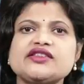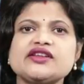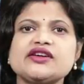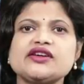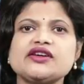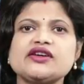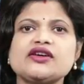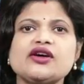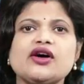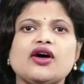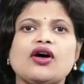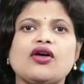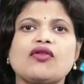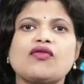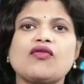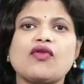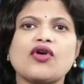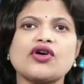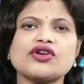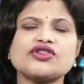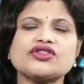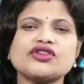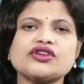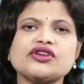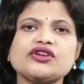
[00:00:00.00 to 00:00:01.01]
the
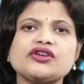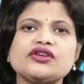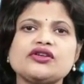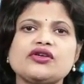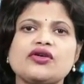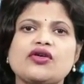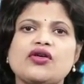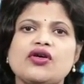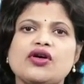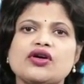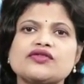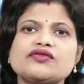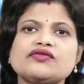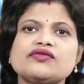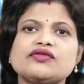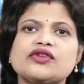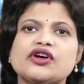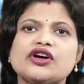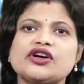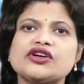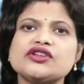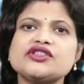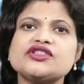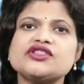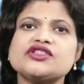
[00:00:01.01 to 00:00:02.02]
water on
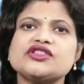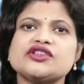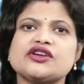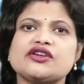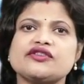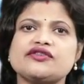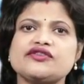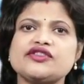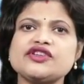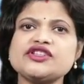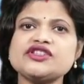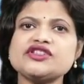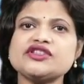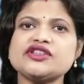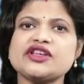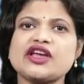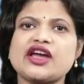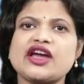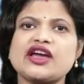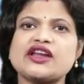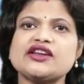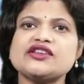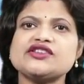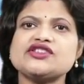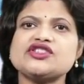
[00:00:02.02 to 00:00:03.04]
Earth's surface
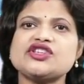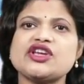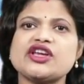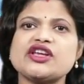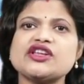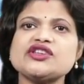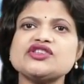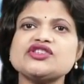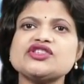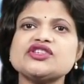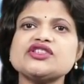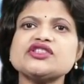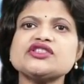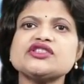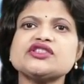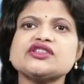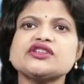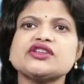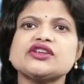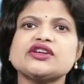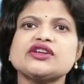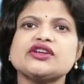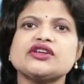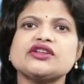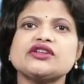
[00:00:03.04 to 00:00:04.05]
and changes
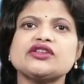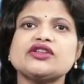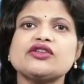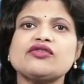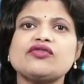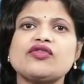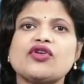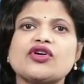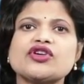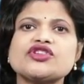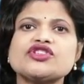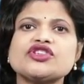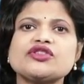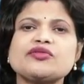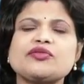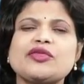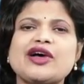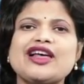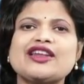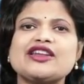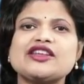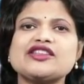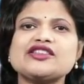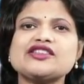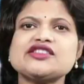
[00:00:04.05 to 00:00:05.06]
the water
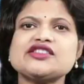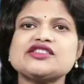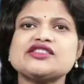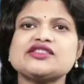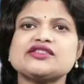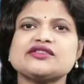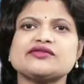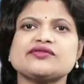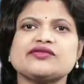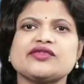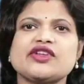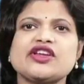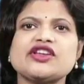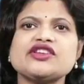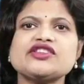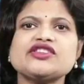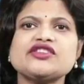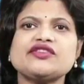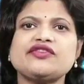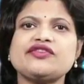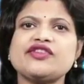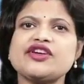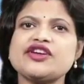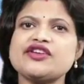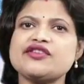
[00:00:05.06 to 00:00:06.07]
balance in
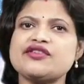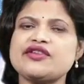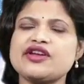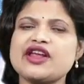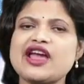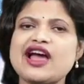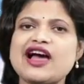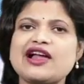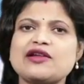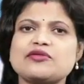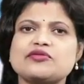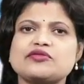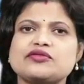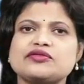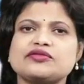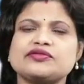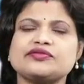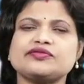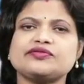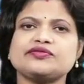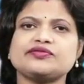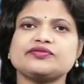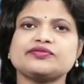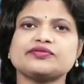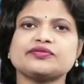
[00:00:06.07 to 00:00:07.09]
different realms.
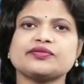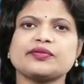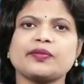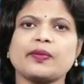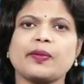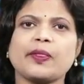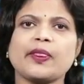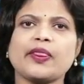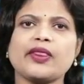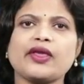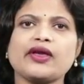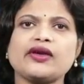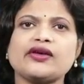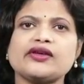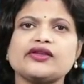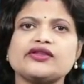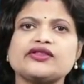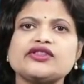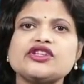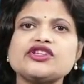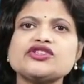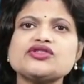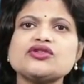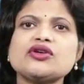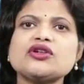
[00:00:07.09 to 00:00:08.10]

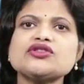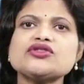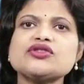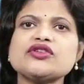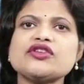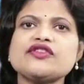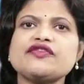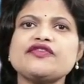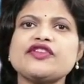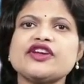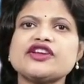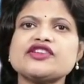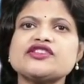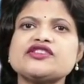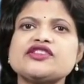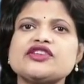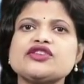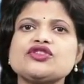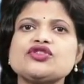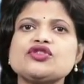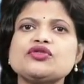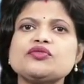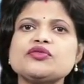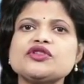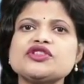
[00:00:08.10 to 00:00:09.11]
This also affects the
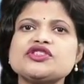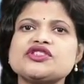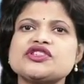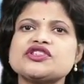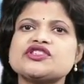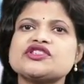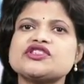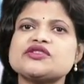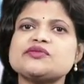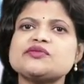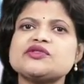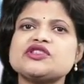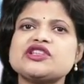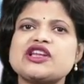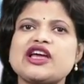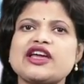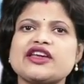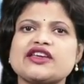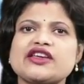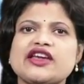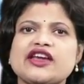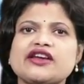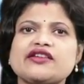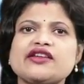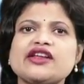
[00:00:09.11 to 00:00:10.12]
human systems
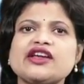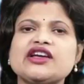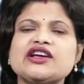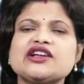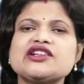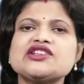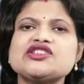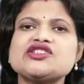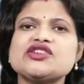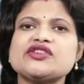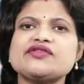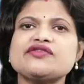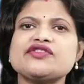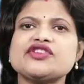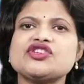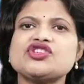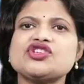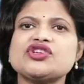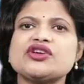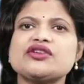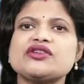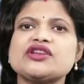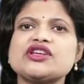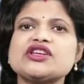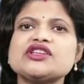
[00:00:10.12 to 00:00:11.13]
like agriculture,
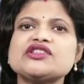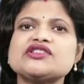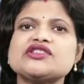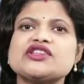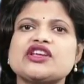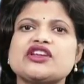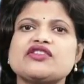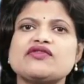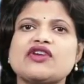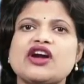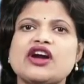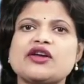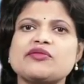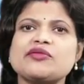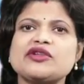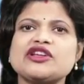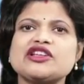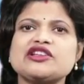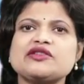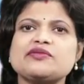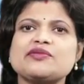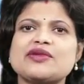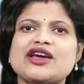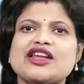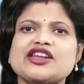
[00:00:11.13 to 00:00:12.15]
fisheries,
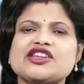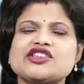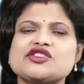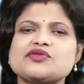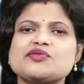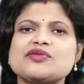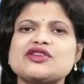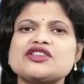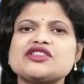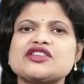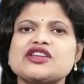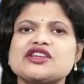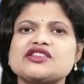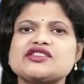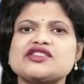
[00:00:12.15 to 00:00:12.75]
environmental management,